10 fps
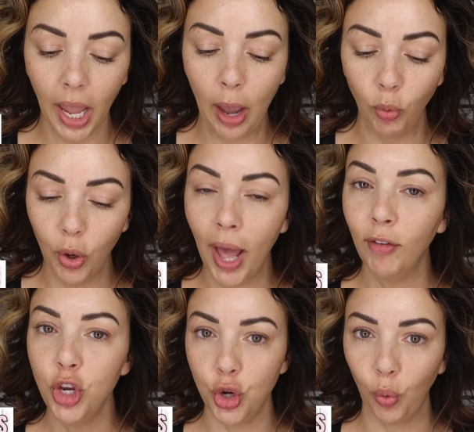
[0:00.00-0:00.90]
I will have
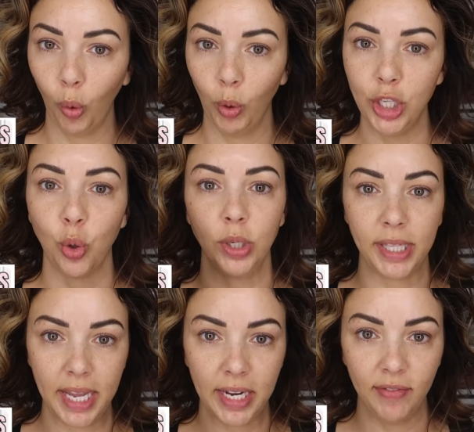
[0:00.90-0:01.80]
a newer one towards
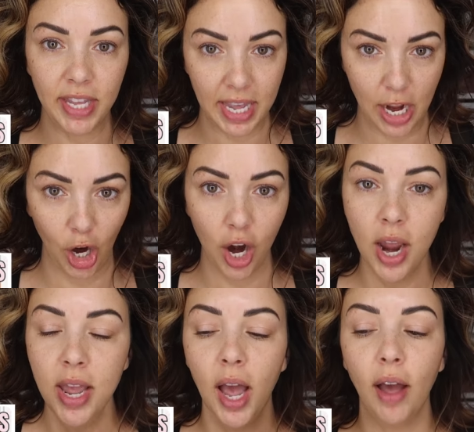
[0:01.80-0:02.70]
the end of the year
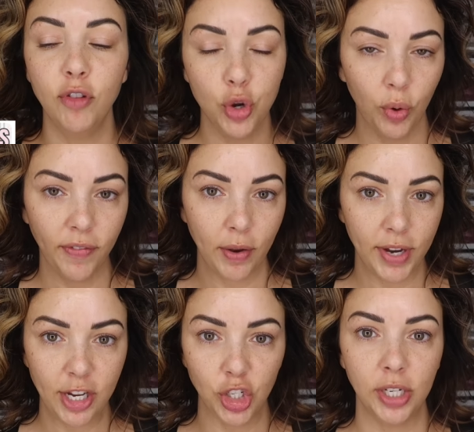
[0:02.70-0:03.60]
of newer
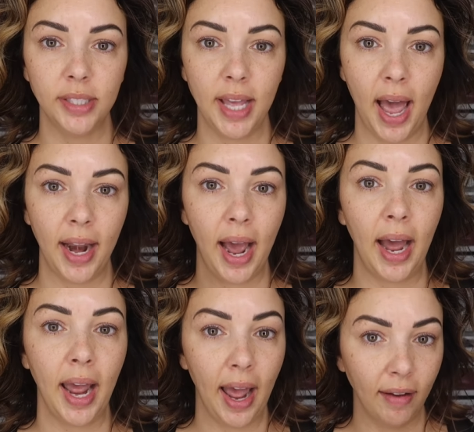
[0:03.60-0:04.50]
foundations that
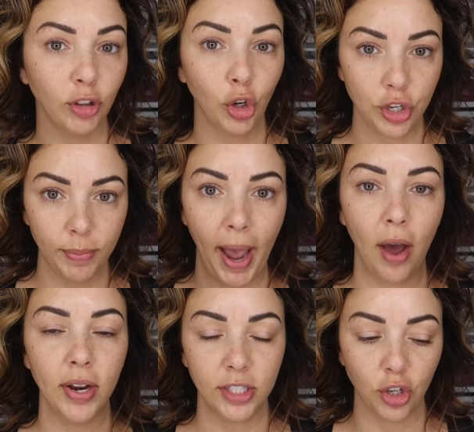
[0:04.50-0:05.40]
I have learned
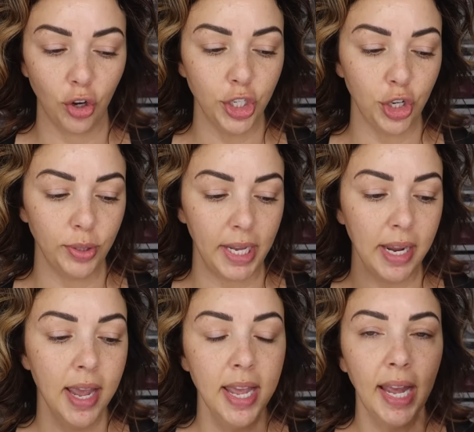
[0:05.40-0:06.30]
about and started
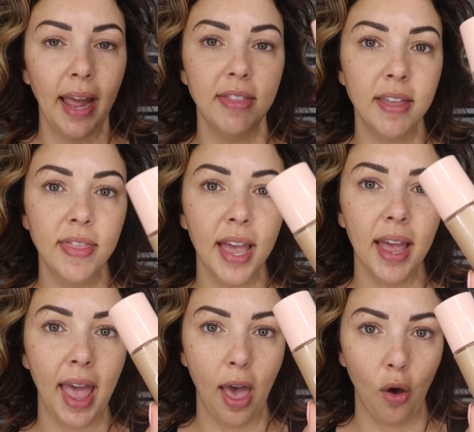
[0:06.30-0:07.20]
using. And then the
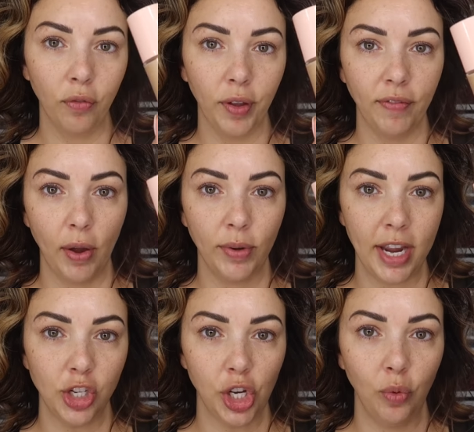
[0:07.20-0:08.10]
e.l.f.
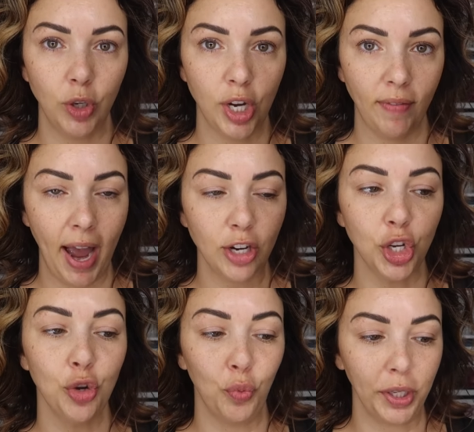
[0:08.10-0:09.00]
foundation, which I've
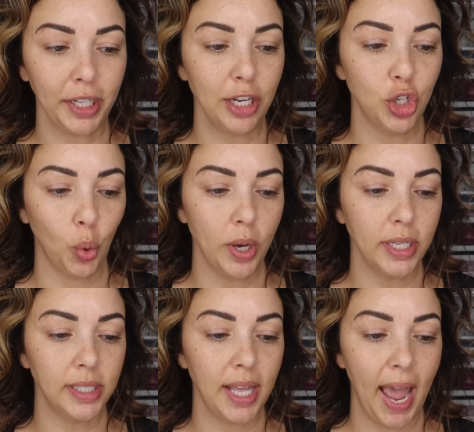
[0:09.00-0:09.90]
actually really enjoyed.
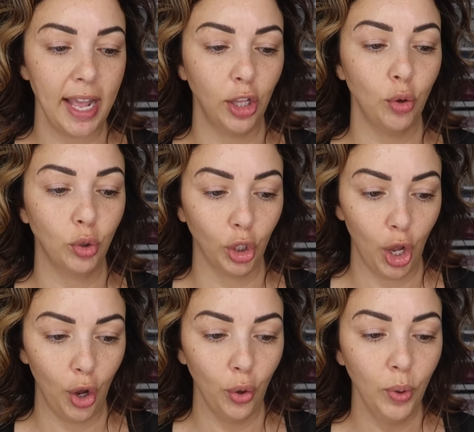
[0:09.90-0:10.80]
This is the Halo
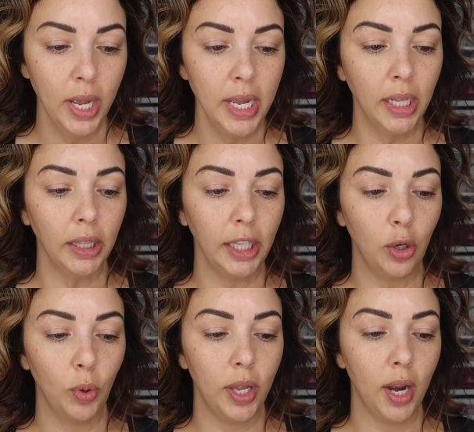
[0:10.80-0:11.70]
Glow
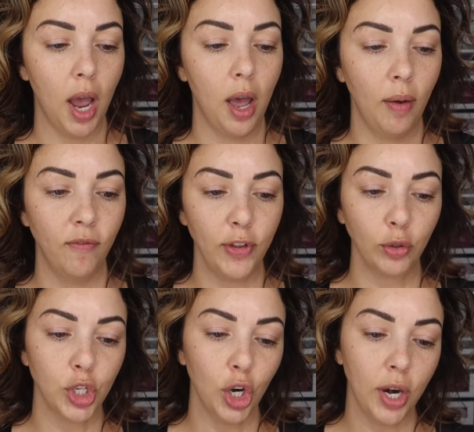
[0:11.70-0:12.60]
Liquid
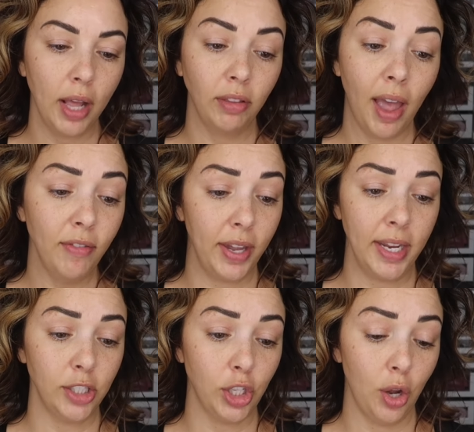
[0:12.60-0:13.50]
Filter, and I love
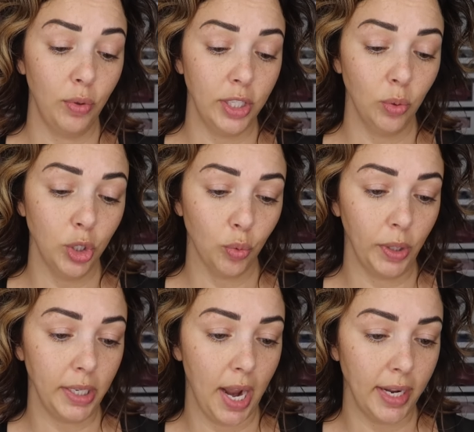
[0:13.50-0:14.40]
it. So this one's
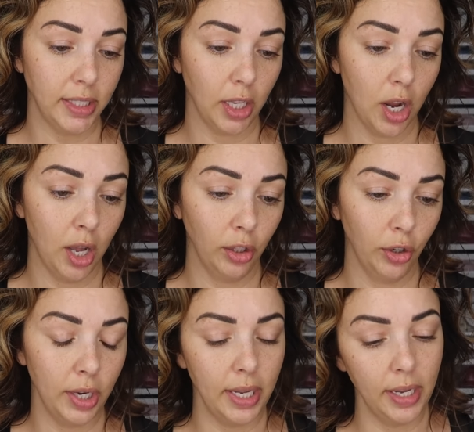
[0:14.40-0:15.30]
really nice. The color
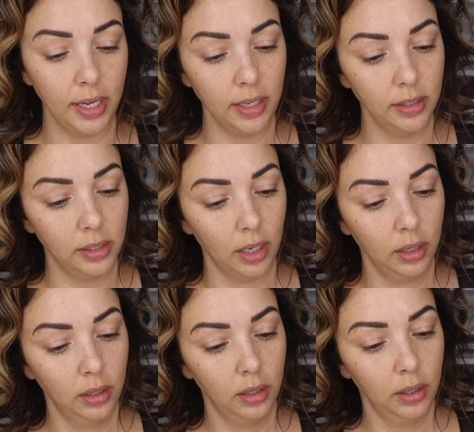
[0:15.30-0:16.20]
is
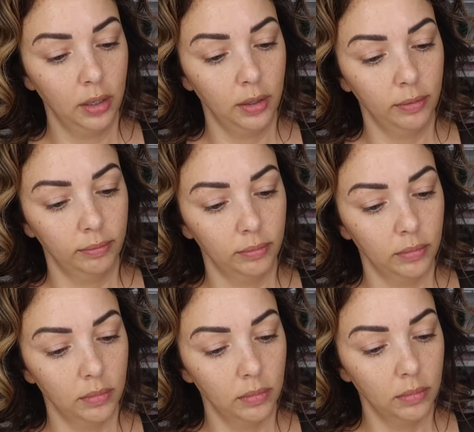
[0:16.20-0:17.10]

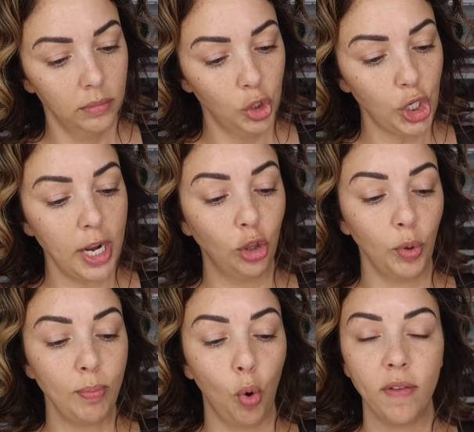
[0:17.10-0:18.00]
shade
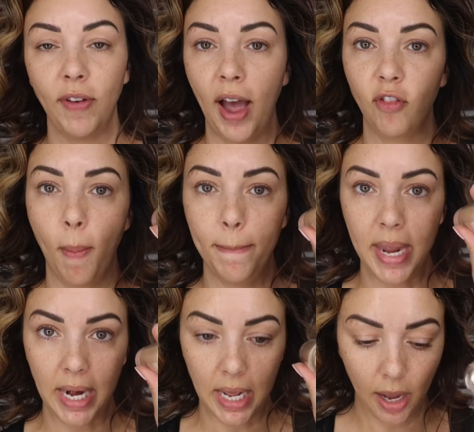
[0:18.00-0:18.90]
3.5
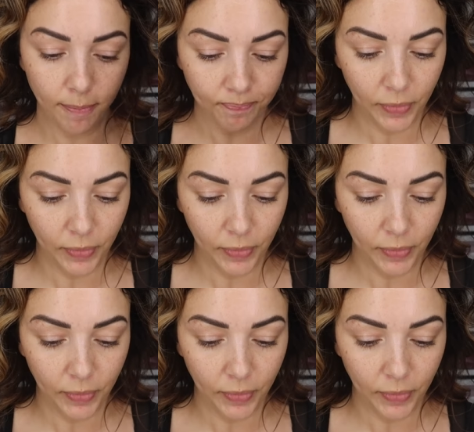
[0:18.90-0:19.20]
medium.